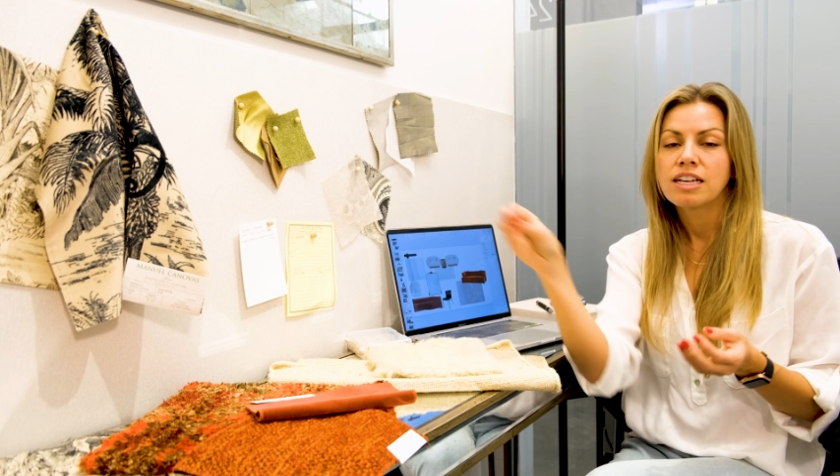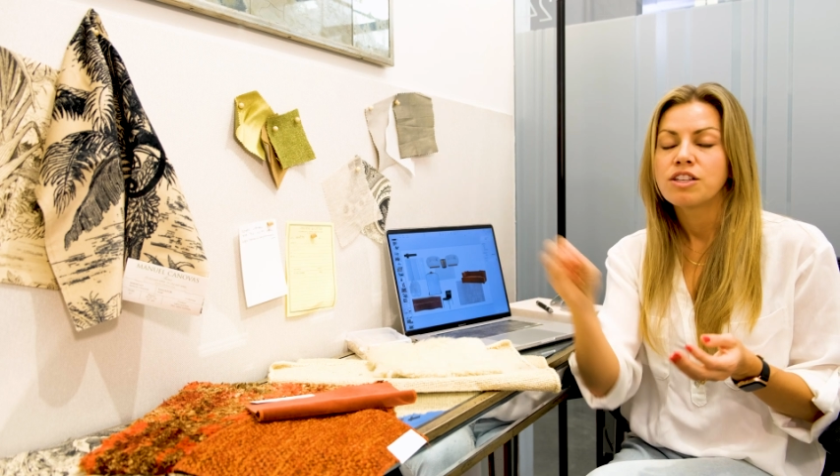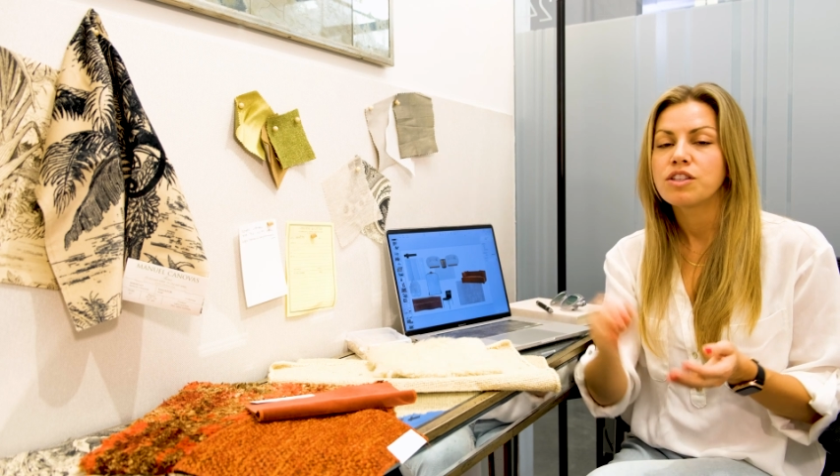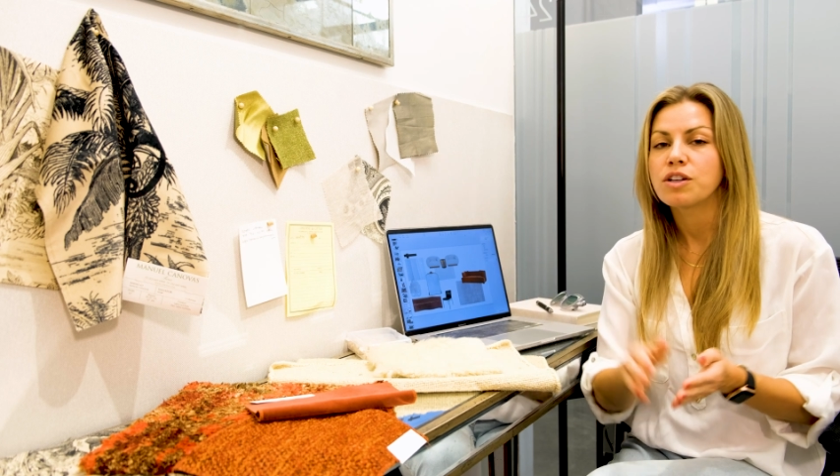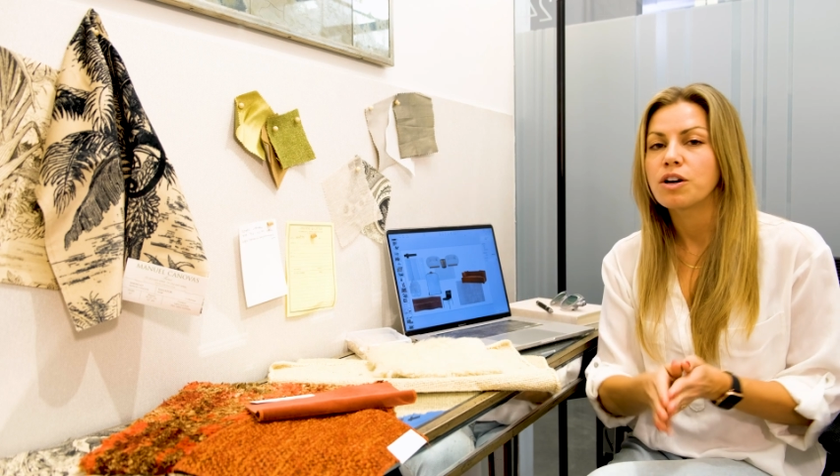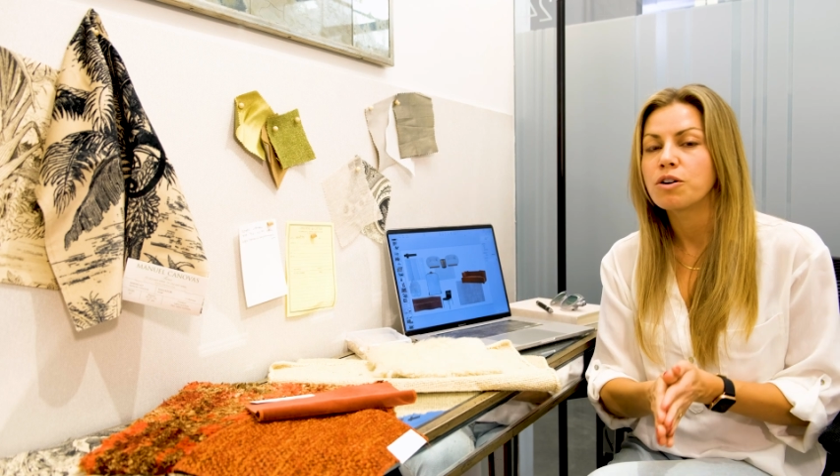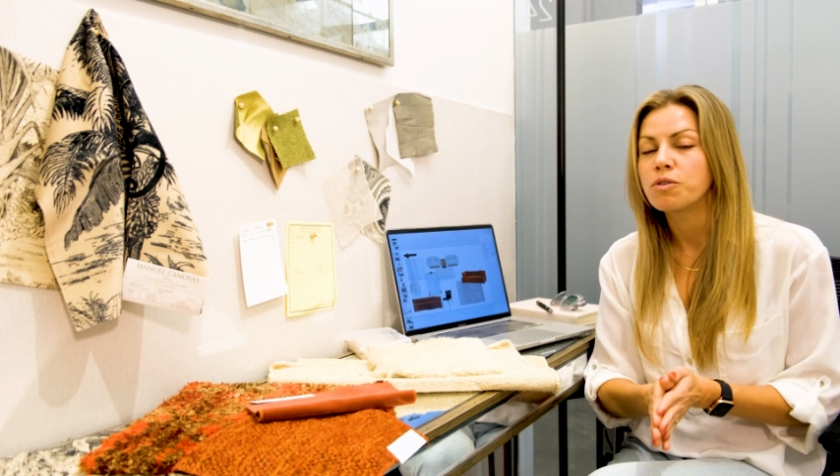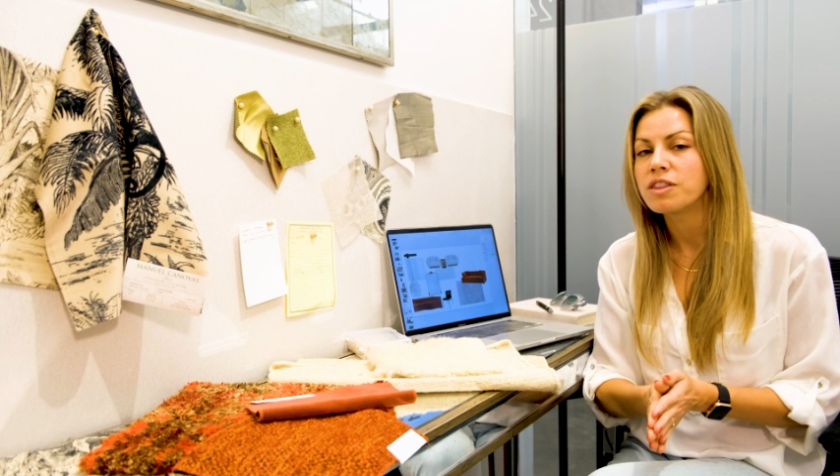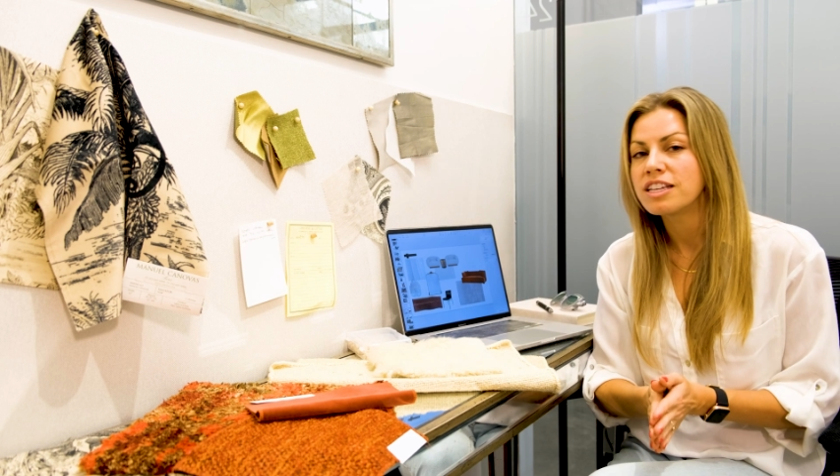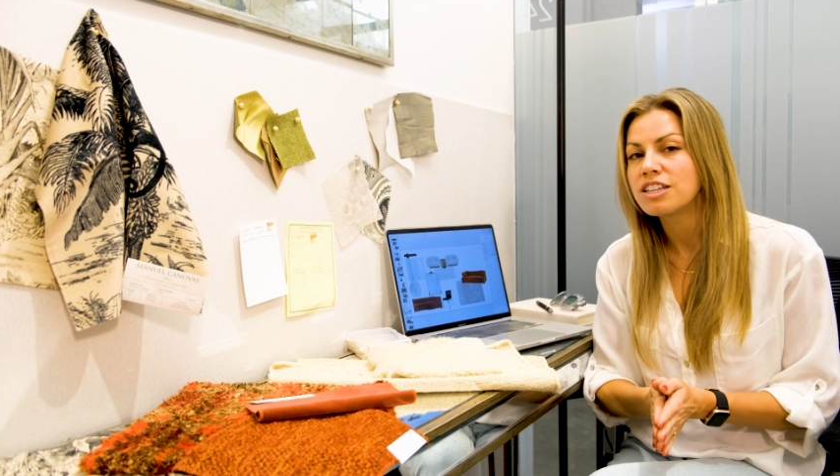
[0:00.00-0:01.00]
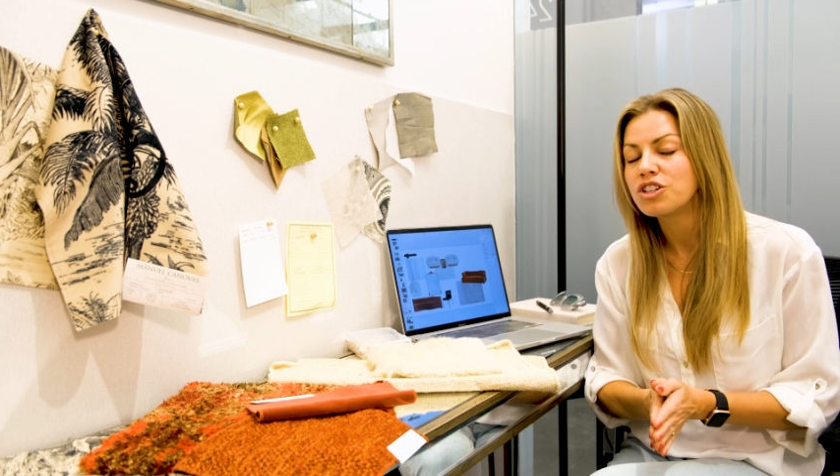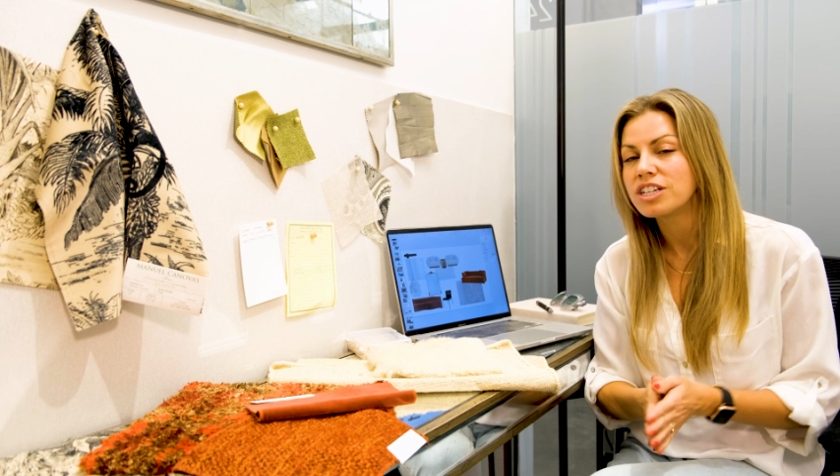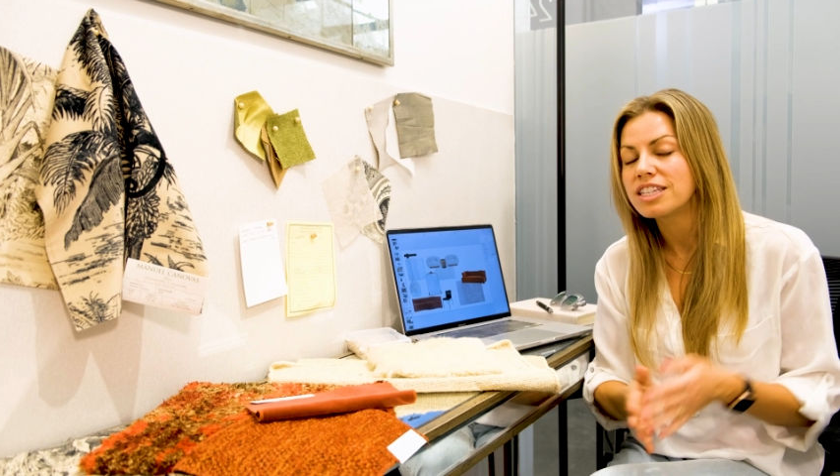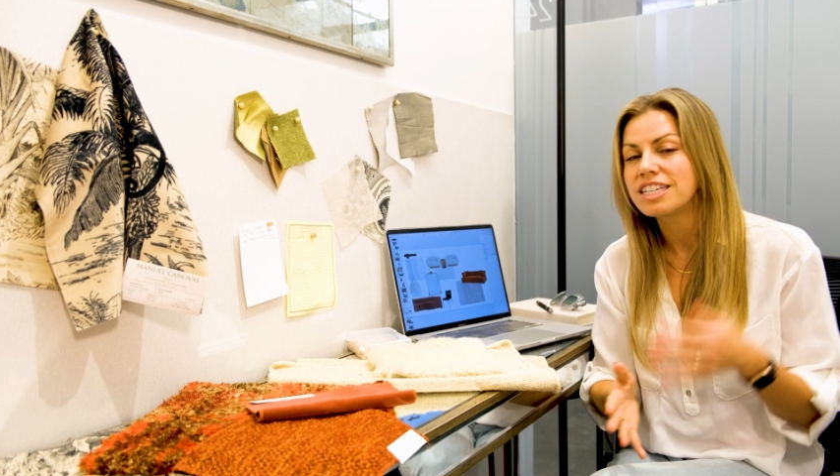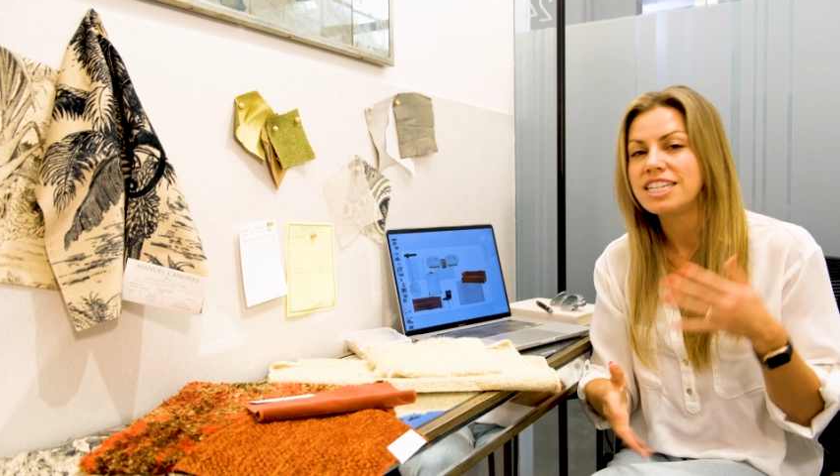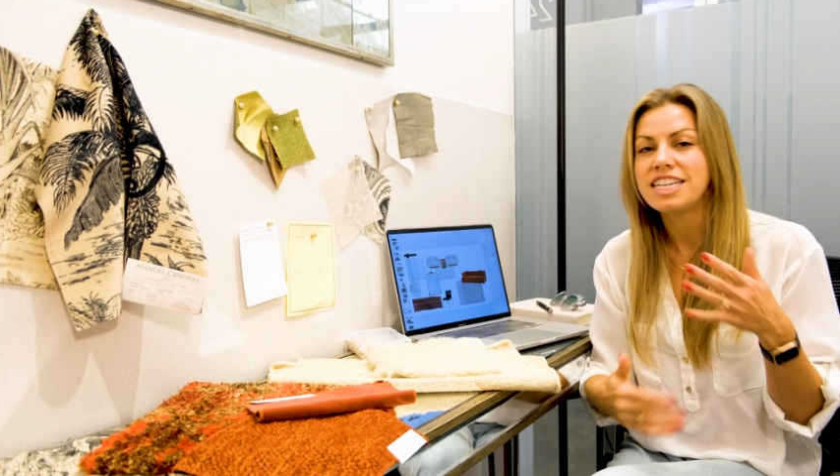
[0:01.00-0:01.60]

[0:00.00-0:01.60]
So this is just a